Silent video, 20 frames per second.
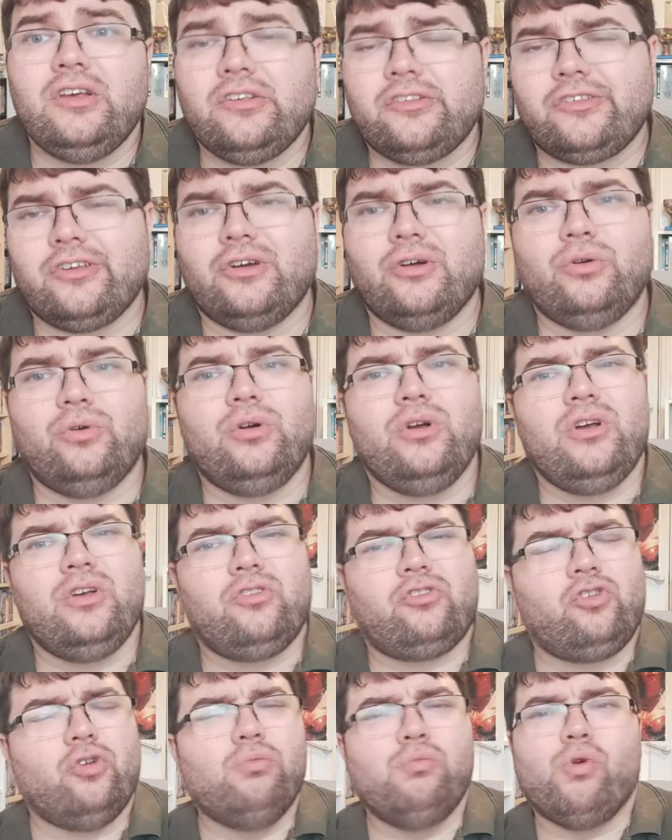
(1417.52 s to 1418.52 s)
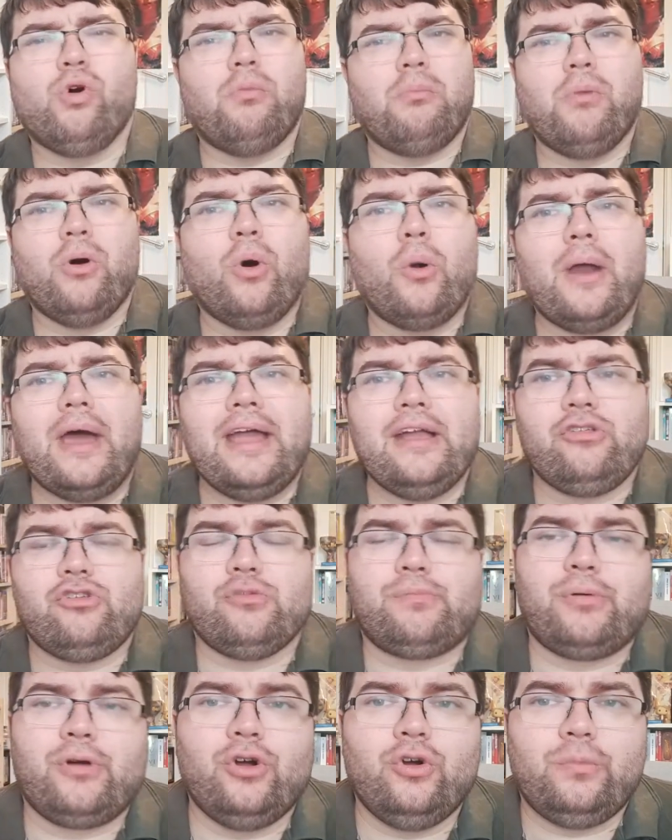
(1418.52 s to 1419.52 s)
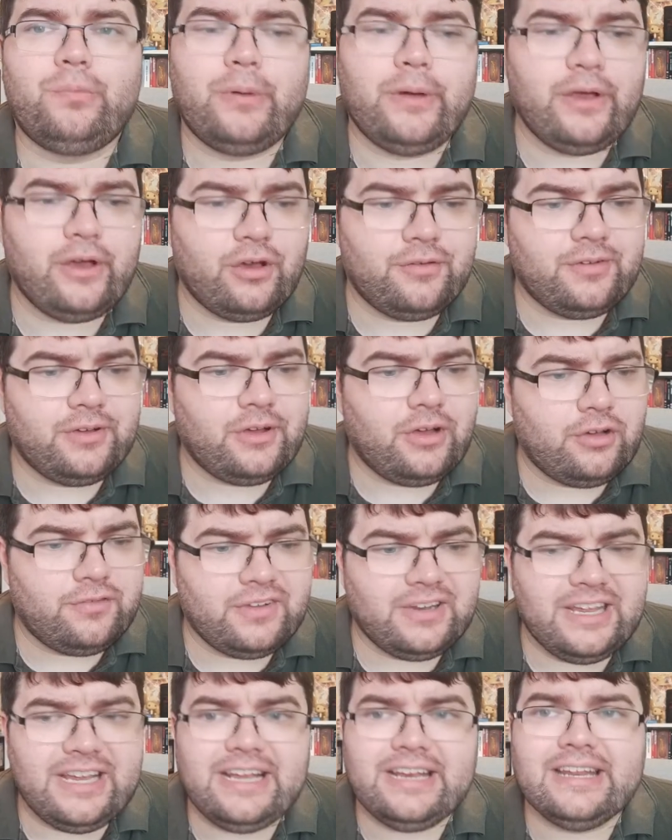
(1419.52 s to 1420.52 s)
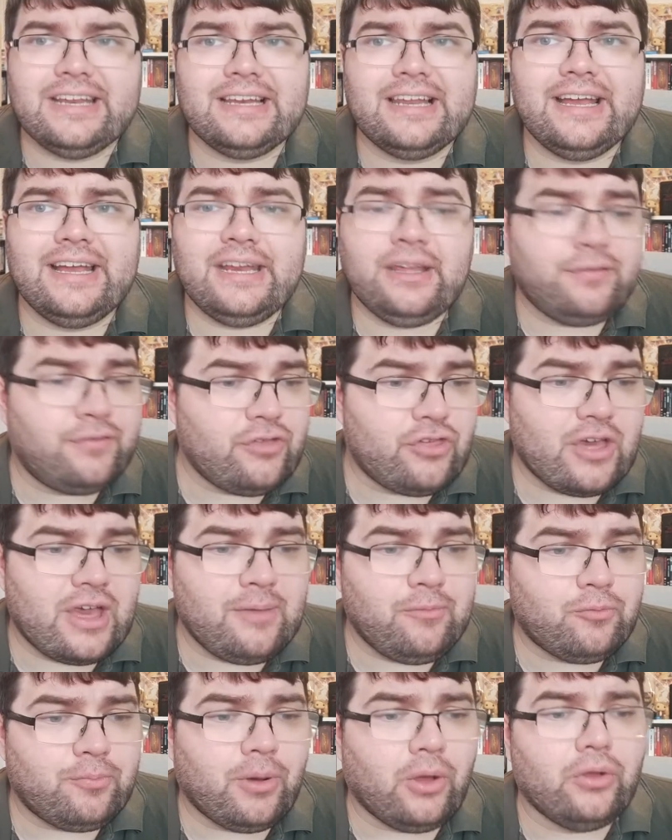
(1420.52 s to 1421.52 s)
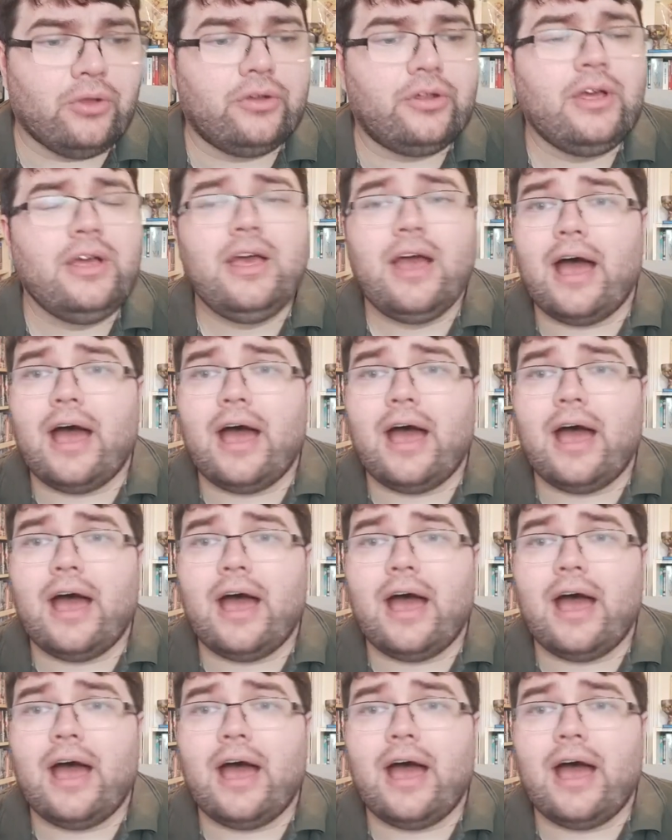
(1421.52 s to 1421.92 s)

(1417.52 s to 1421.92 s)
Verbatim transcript: So somewhat more age appropriate of a leading lady for James Bond.